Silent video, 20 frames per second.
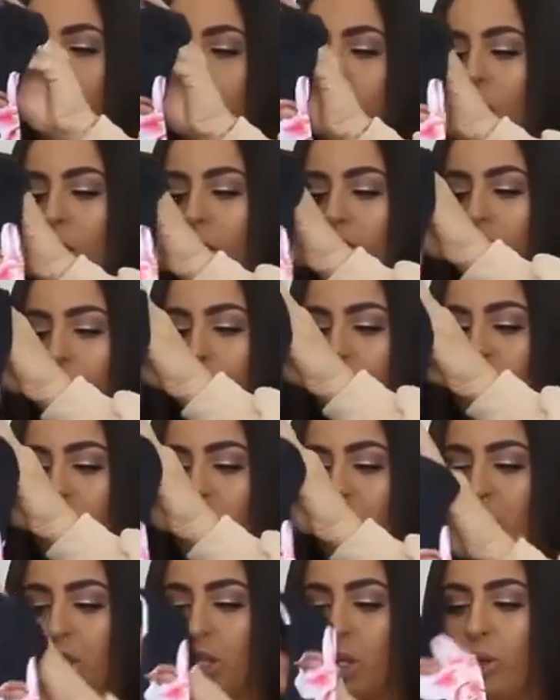It's kind of
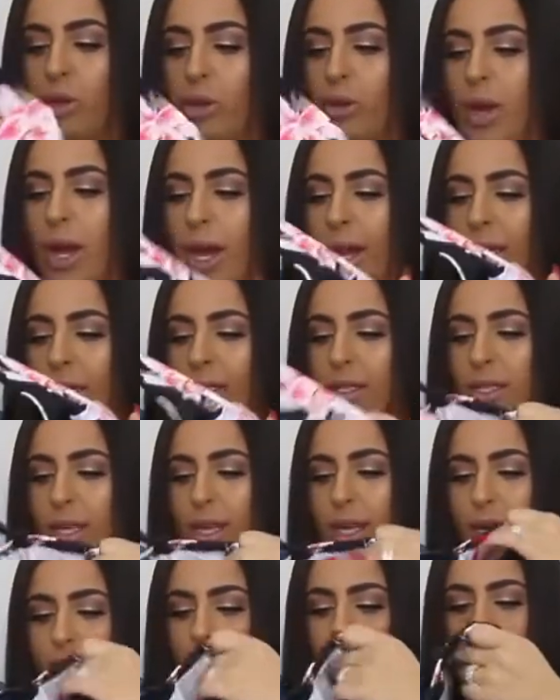hard for me to show you
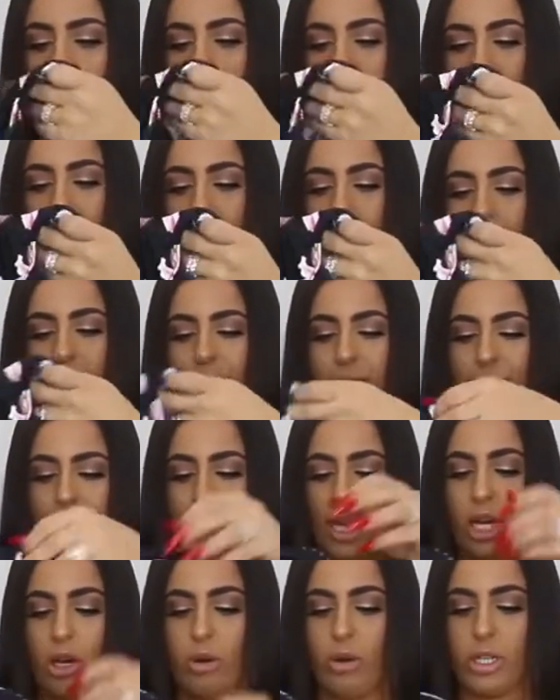guys because it
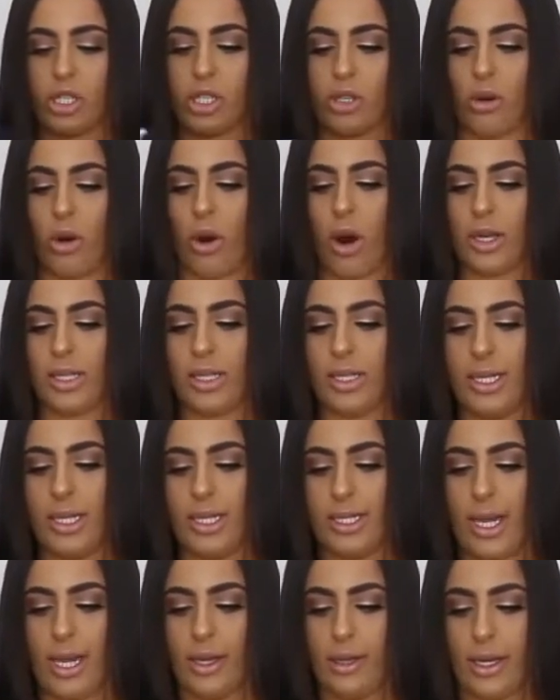has this like
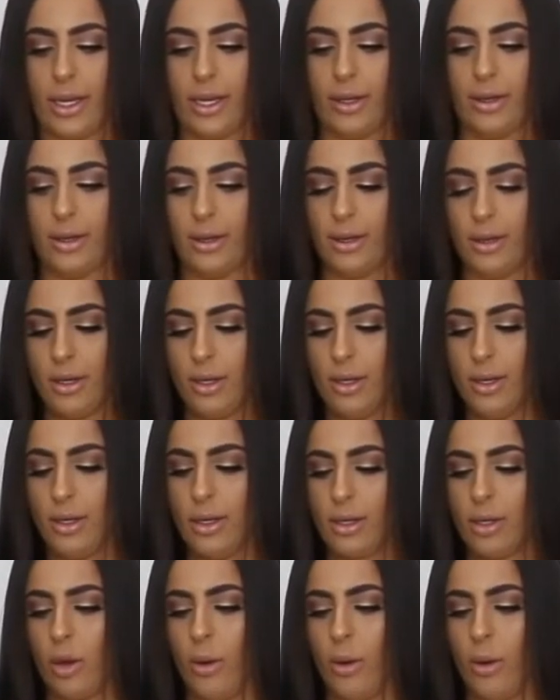crisscross detailing